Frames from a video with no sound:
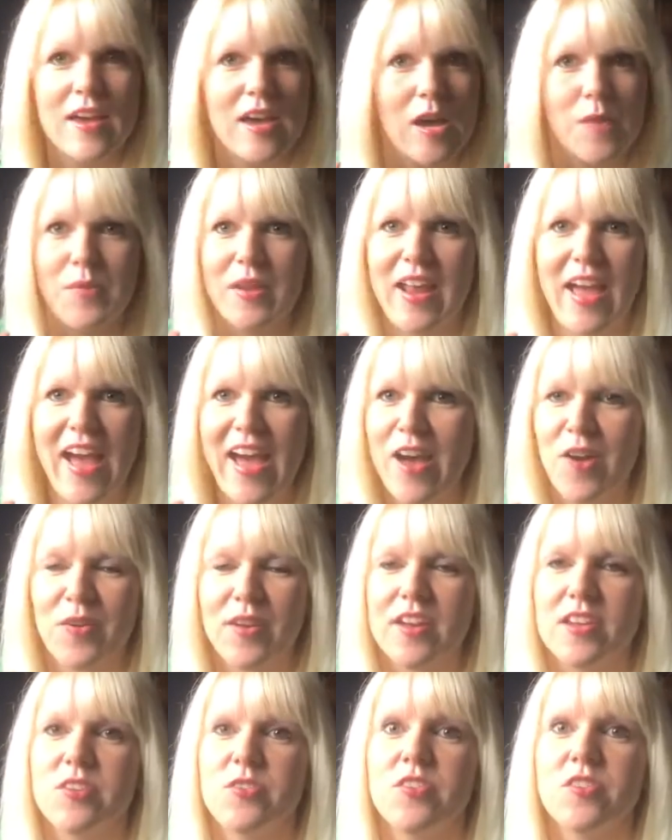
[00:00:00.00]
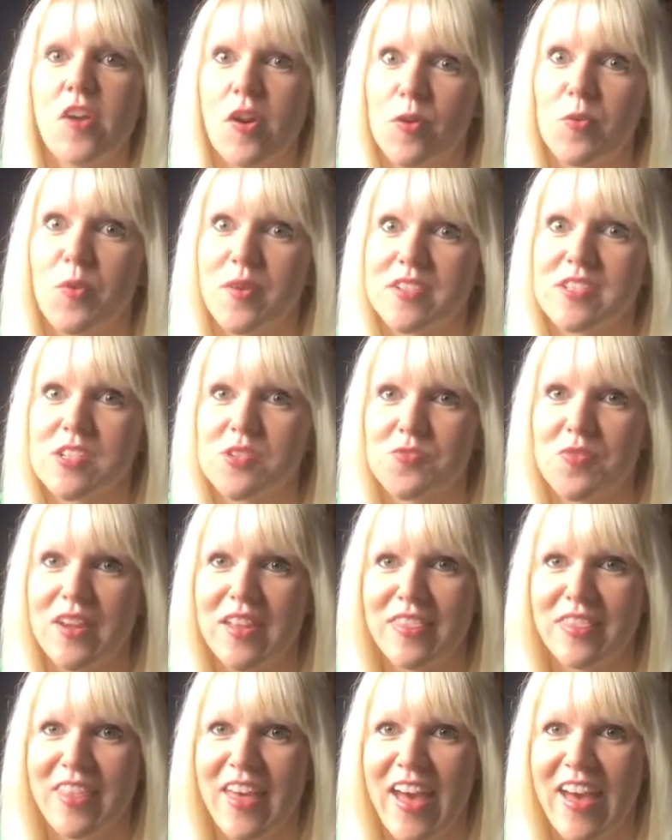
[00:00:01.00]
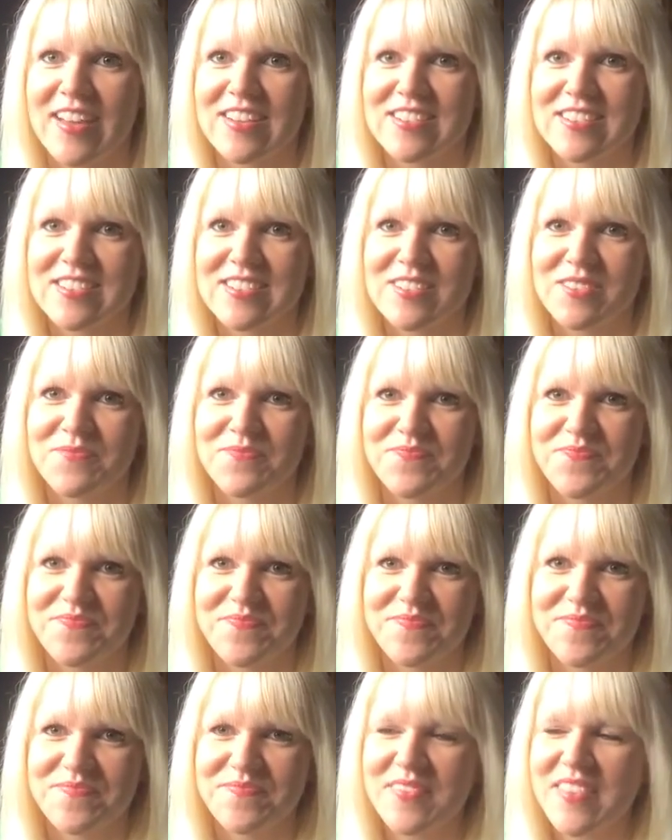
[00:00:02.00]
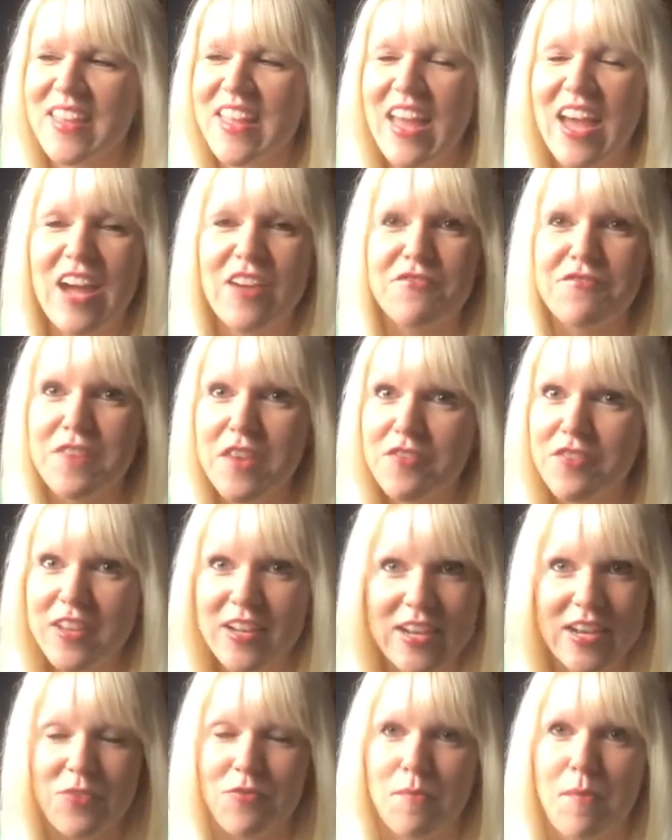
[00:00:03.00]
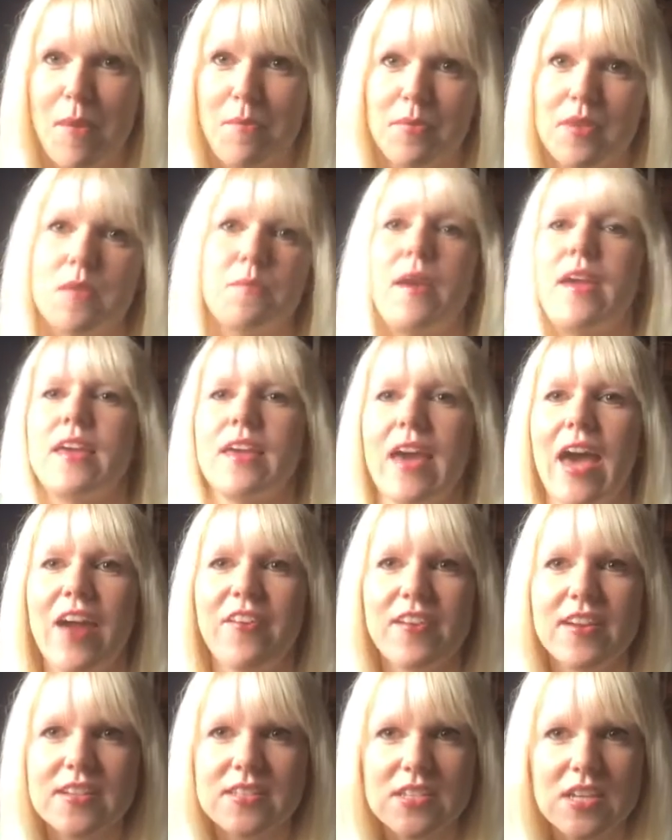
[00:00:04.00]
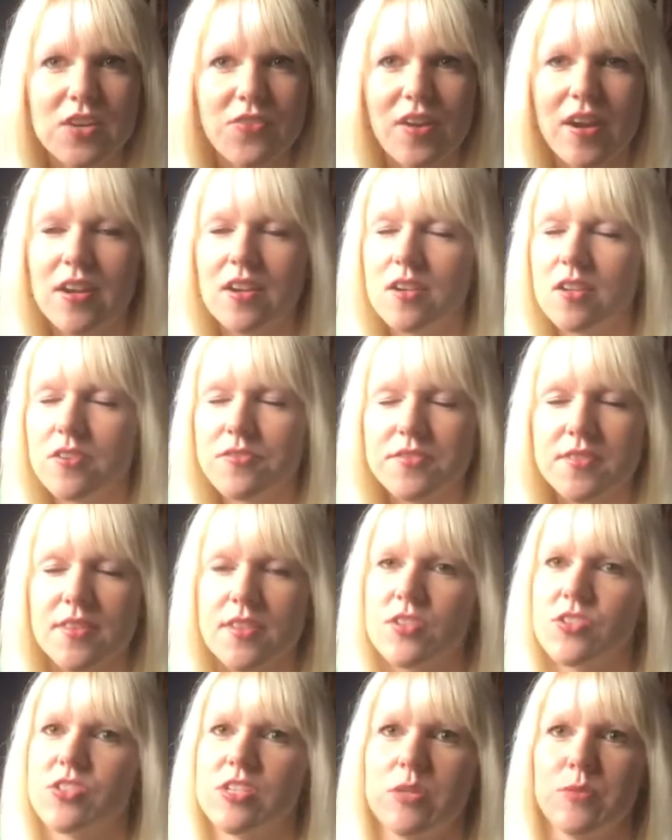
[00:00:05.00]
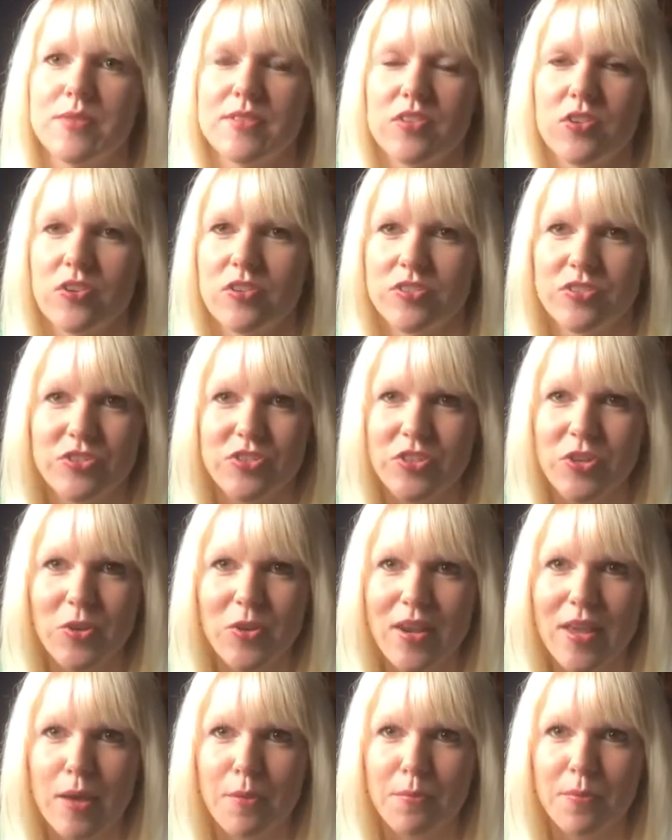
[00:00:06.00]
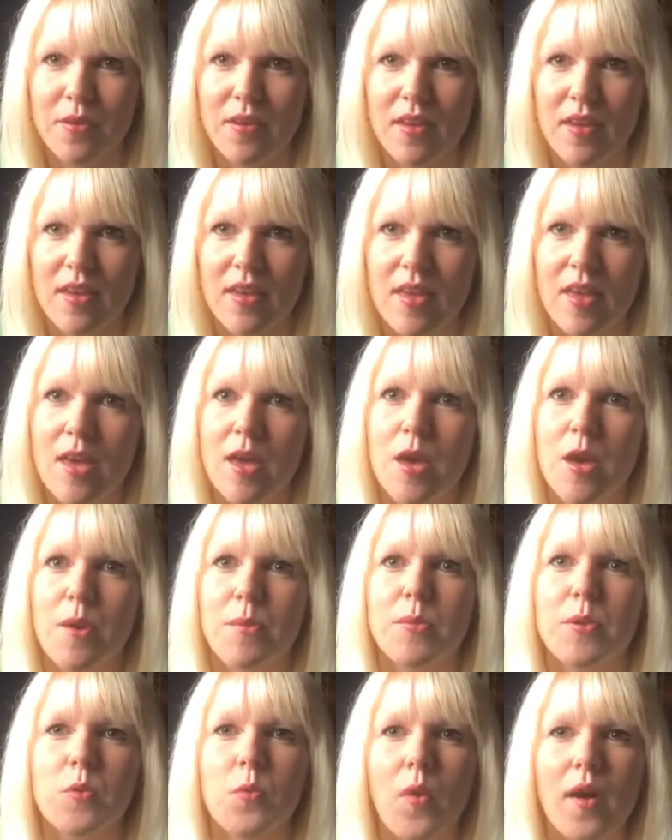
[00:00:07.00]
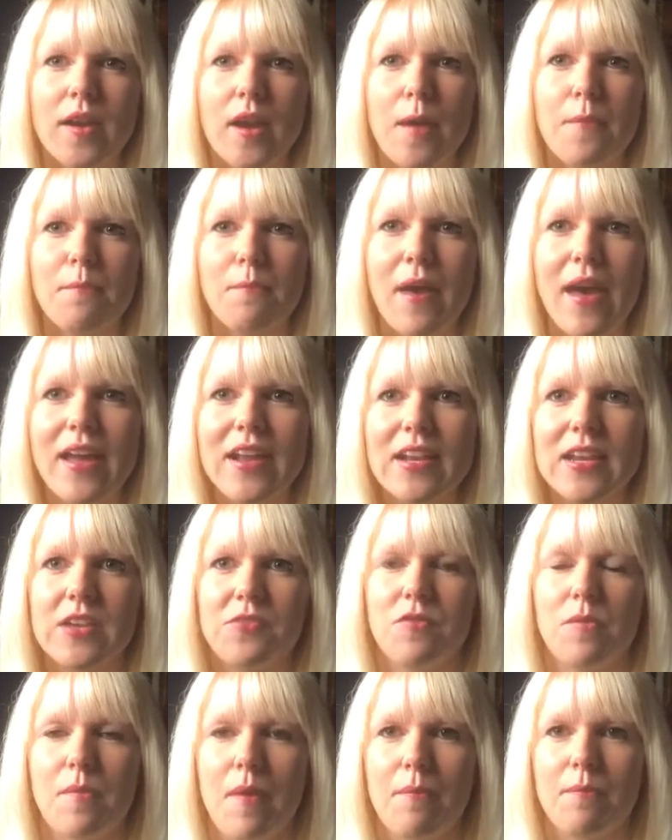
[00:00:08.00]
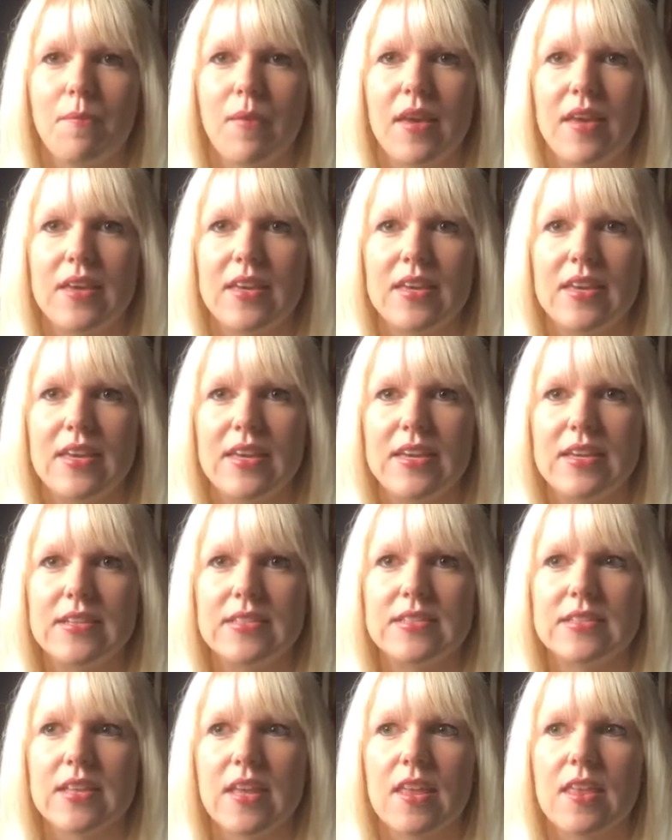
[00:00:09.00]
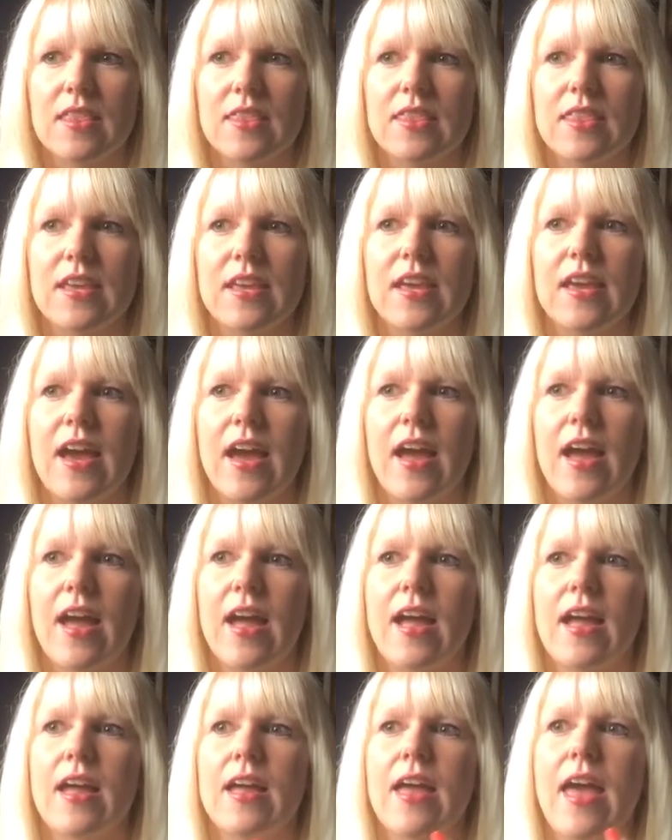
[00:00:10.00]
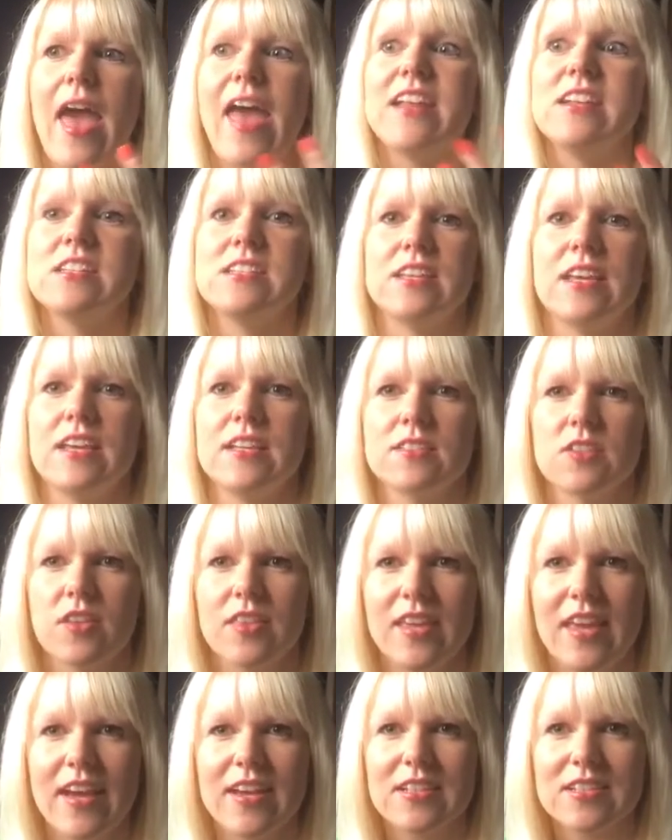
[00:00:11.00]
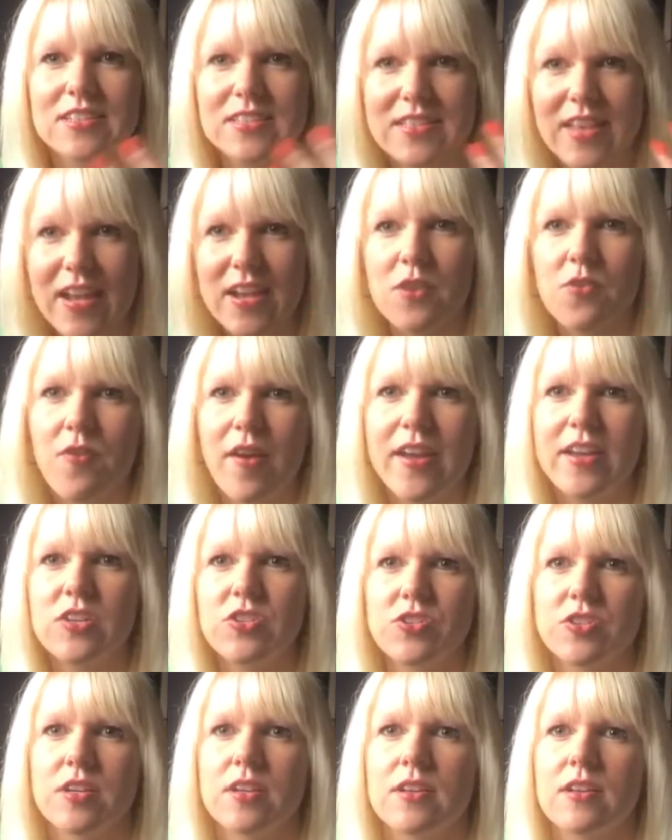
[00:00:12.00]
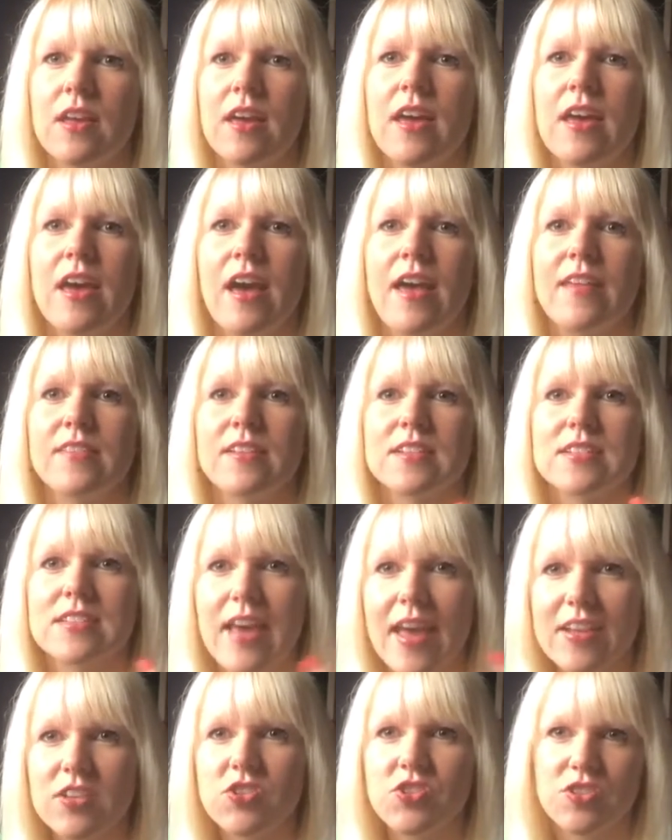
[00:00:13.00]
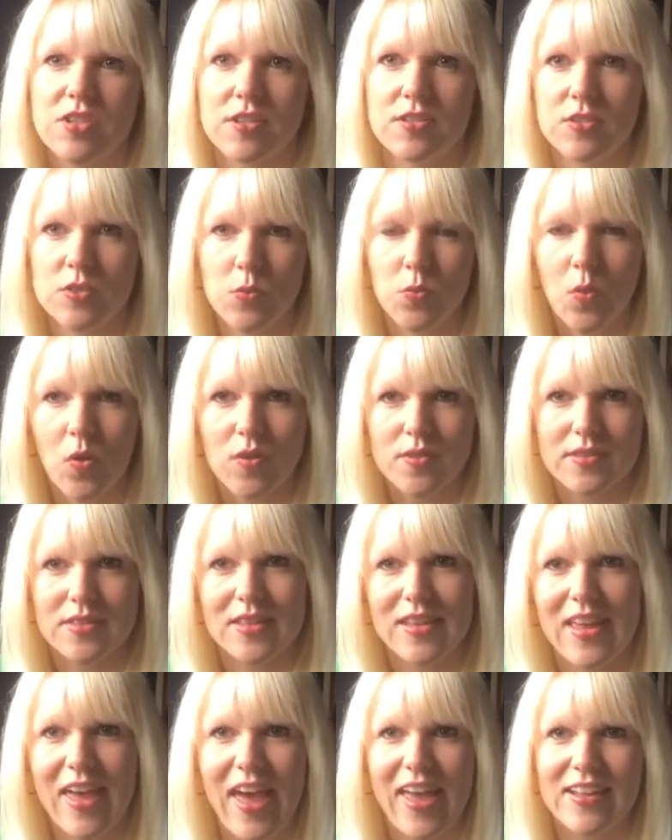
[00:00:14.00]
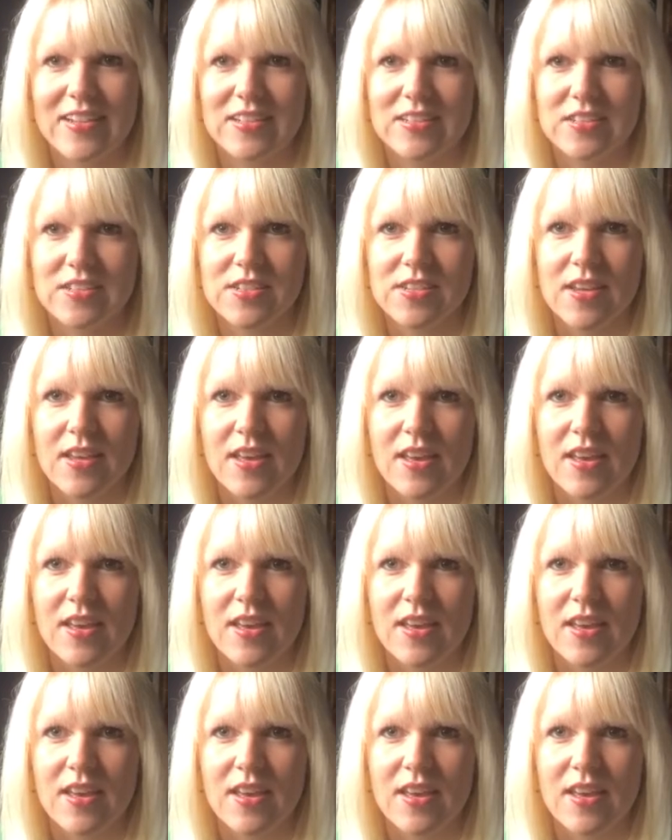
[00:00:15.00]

I mean, how can you not want to read that? I vividly remember the main character. I loved that she was called Tulip, but what I mainly remember is the ending, so the acceleration and the tension towards the end.